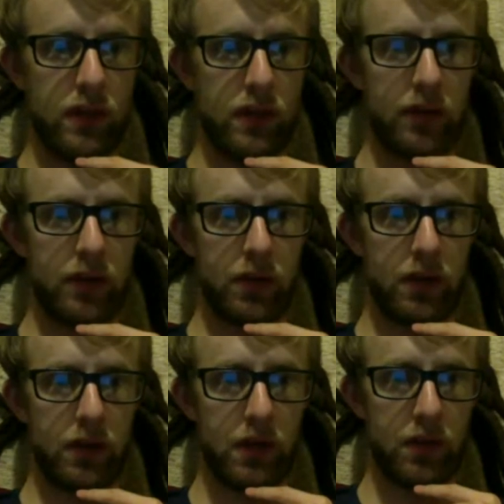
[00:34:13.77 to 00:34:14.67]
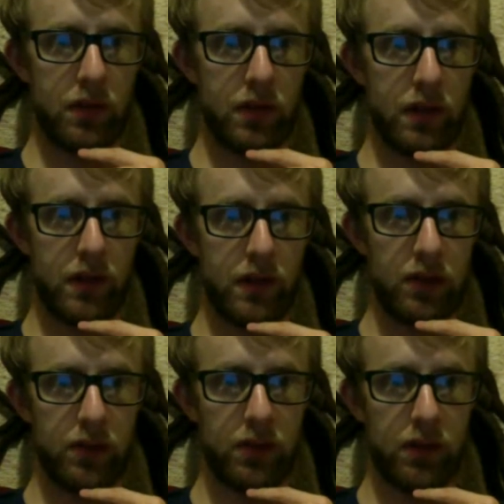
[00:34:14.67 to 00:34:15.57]
so how do we get different
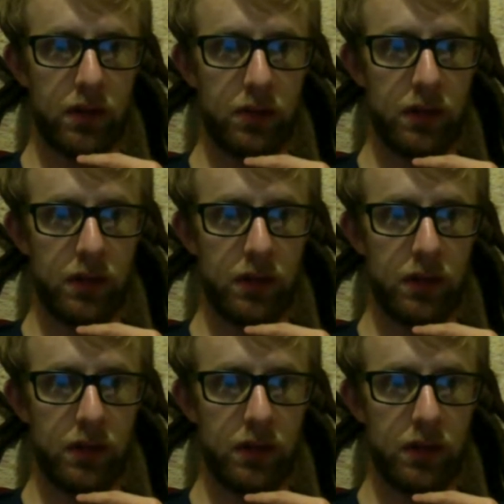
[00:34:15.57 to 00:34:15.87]
answers? Hold on,